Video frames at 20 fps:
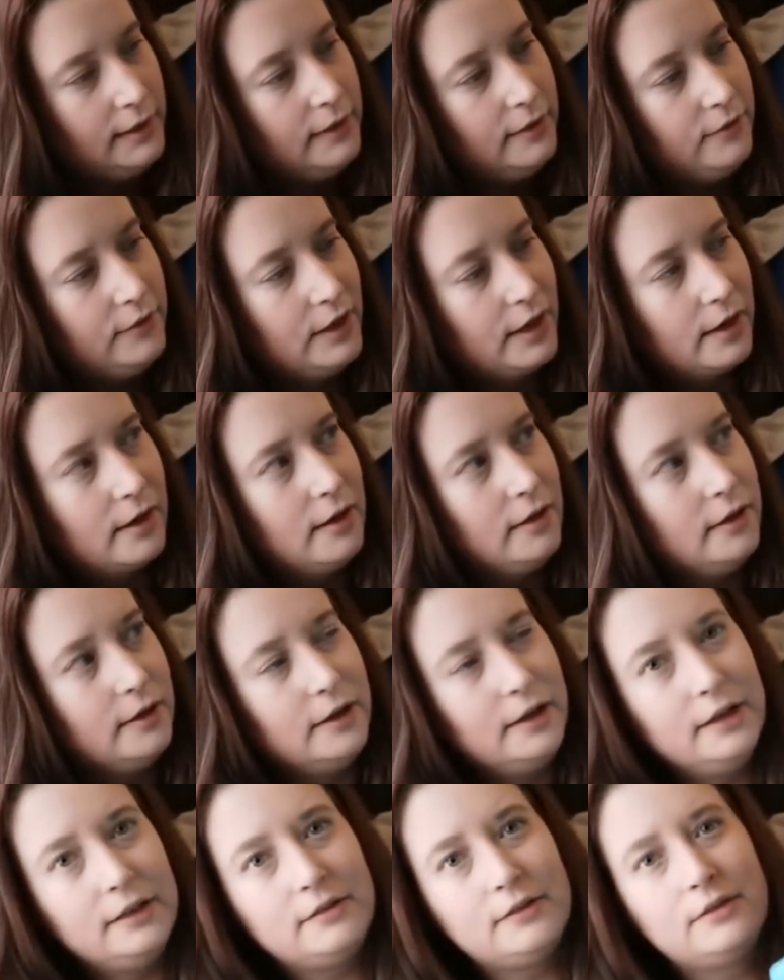I love that
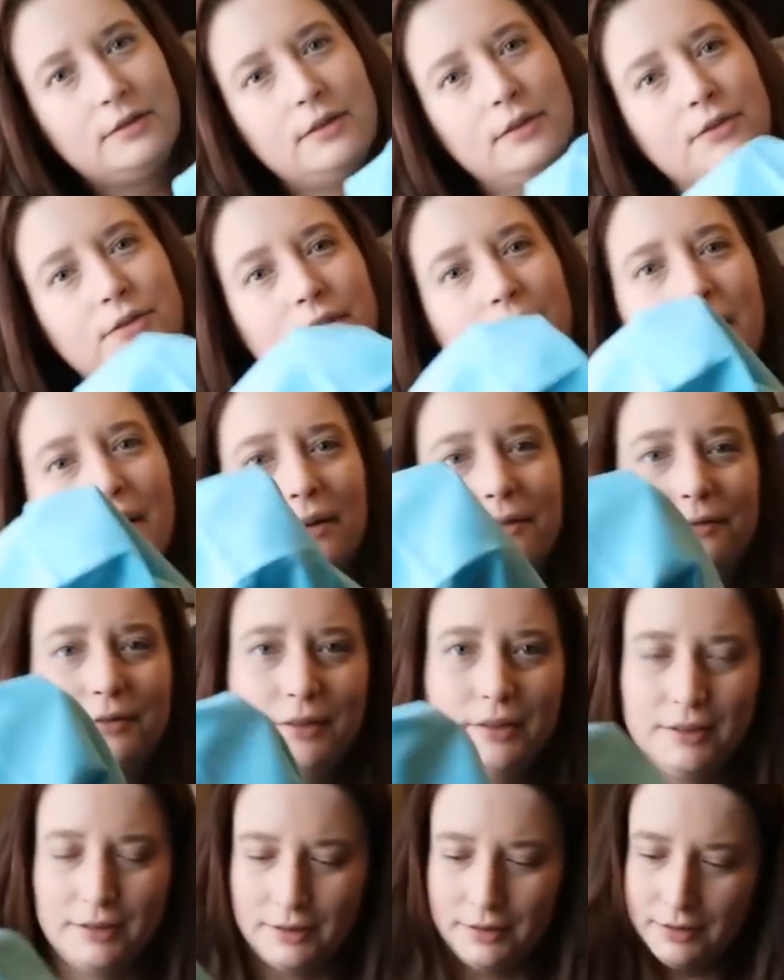color, and it's so
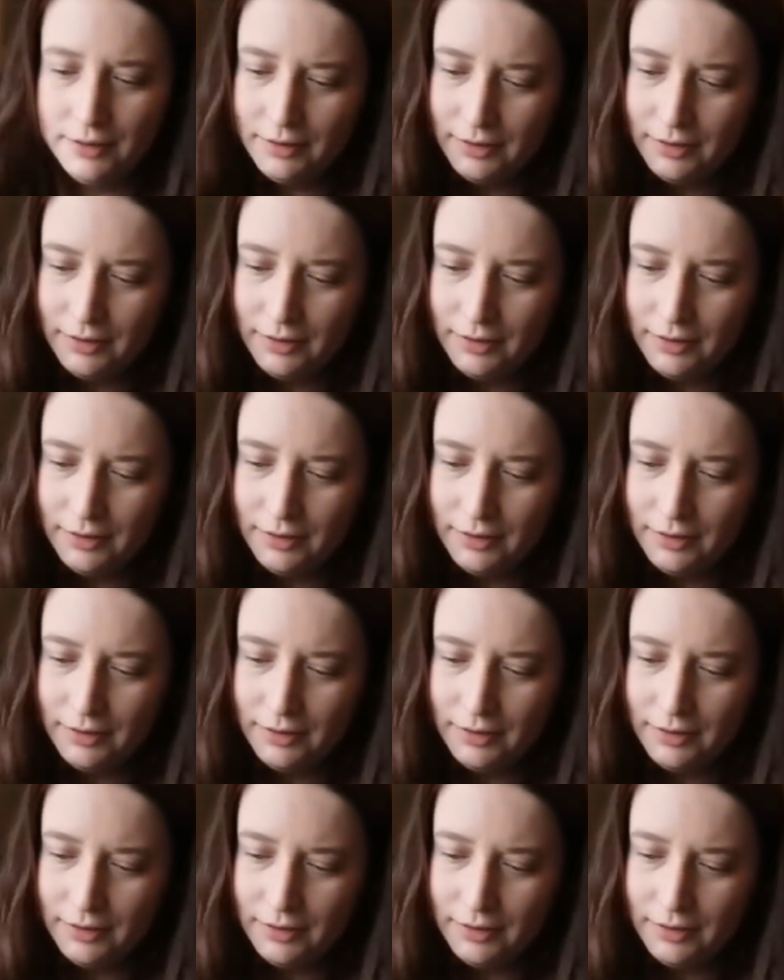soft.